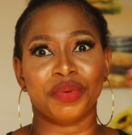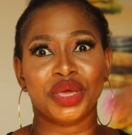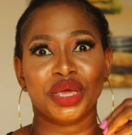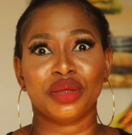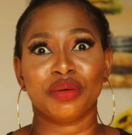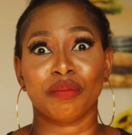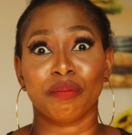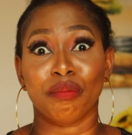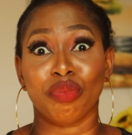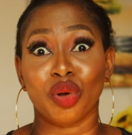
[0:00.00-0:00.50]

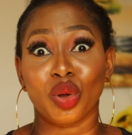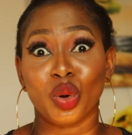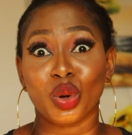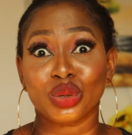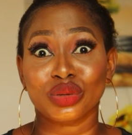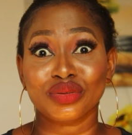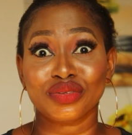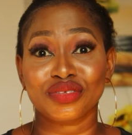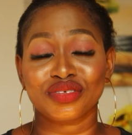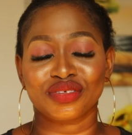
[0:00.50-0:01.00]
being
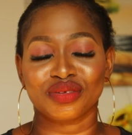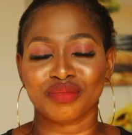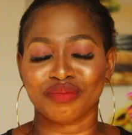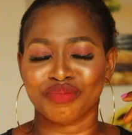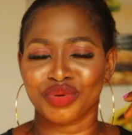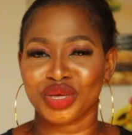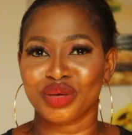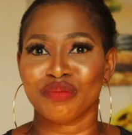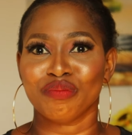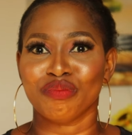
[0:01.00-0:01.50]
blunt,
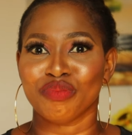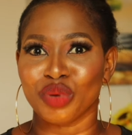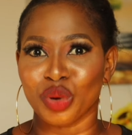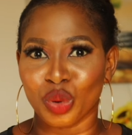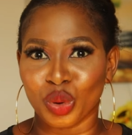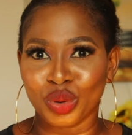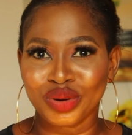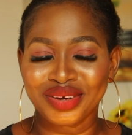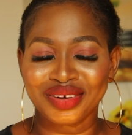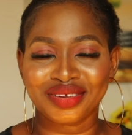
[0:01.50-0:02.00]
being
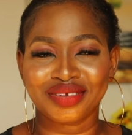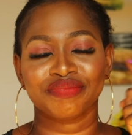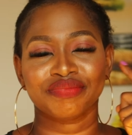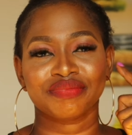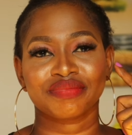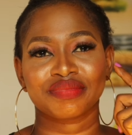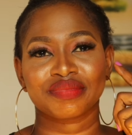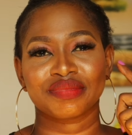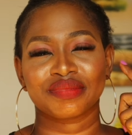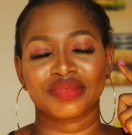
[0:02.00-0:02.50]
bold,
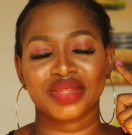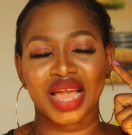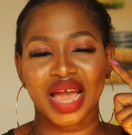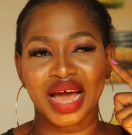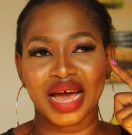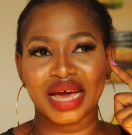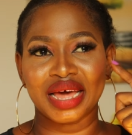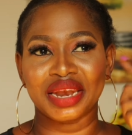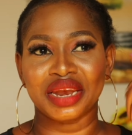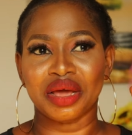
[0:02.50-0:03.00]

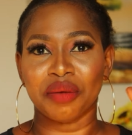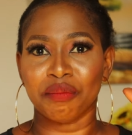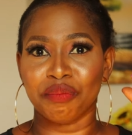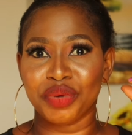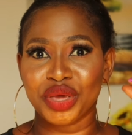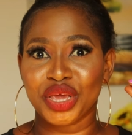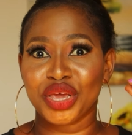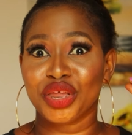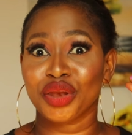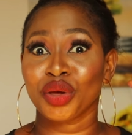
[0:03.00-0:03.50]
and
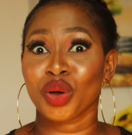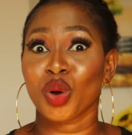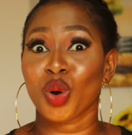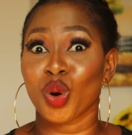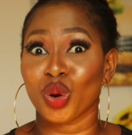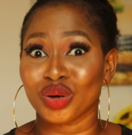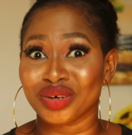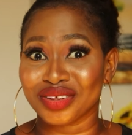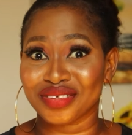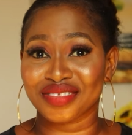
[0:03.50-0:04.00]
being
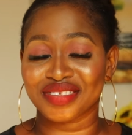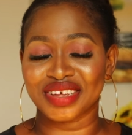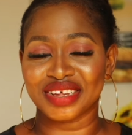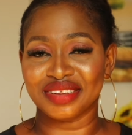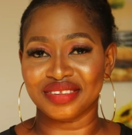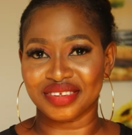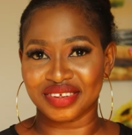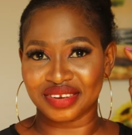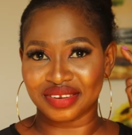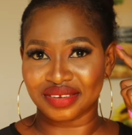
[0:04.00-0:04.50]

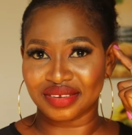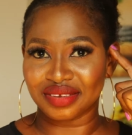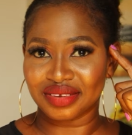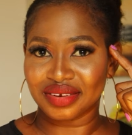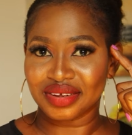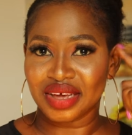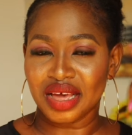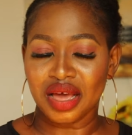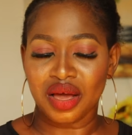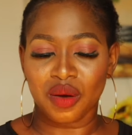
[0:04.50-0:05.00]
condescending.
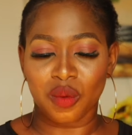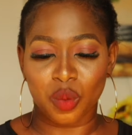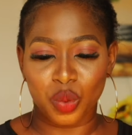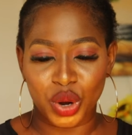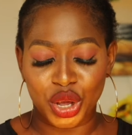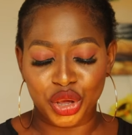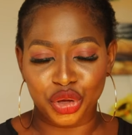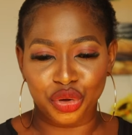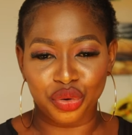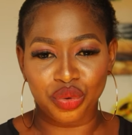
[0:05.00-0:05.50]

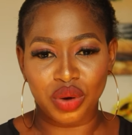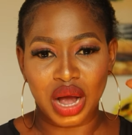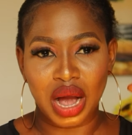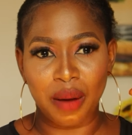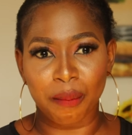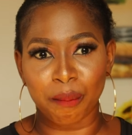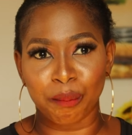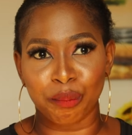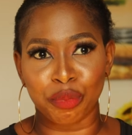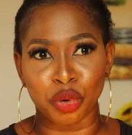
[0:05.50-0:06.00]
When you
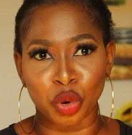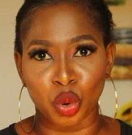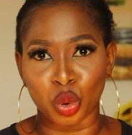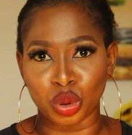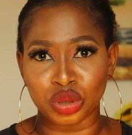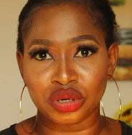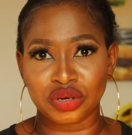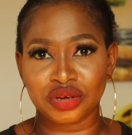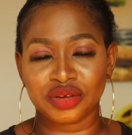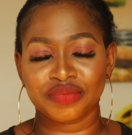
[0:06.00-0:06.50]
are
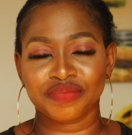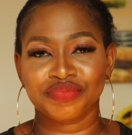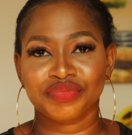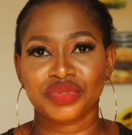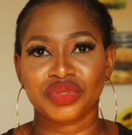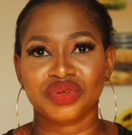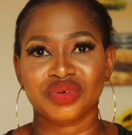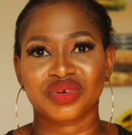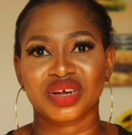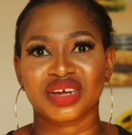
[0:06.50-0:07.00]
bold,
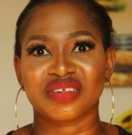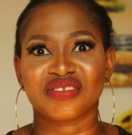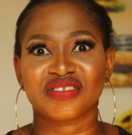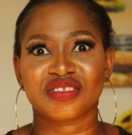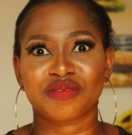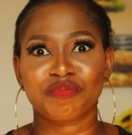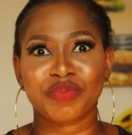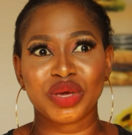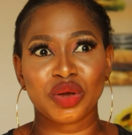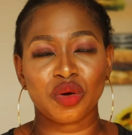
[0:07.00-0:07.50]
you can
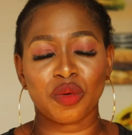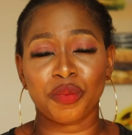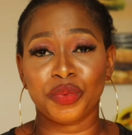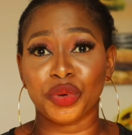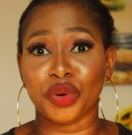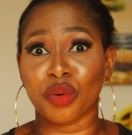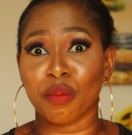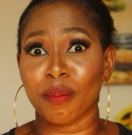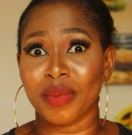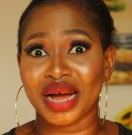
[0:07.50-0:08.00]
speak up
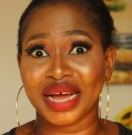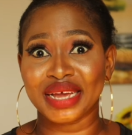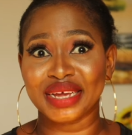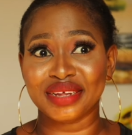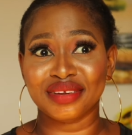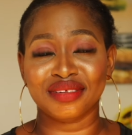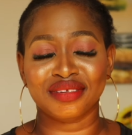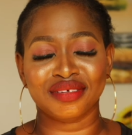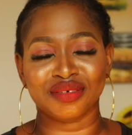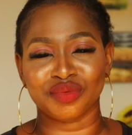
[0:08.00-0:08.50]
your
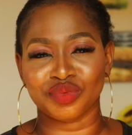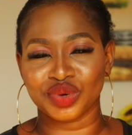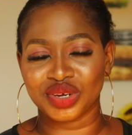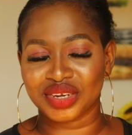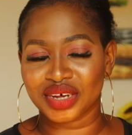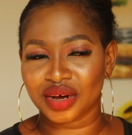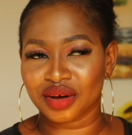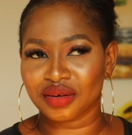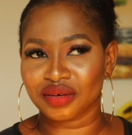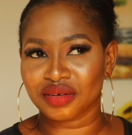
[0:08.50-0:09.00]
mind
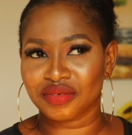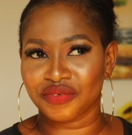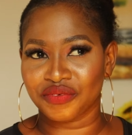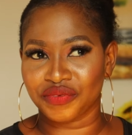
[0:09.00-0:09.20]
without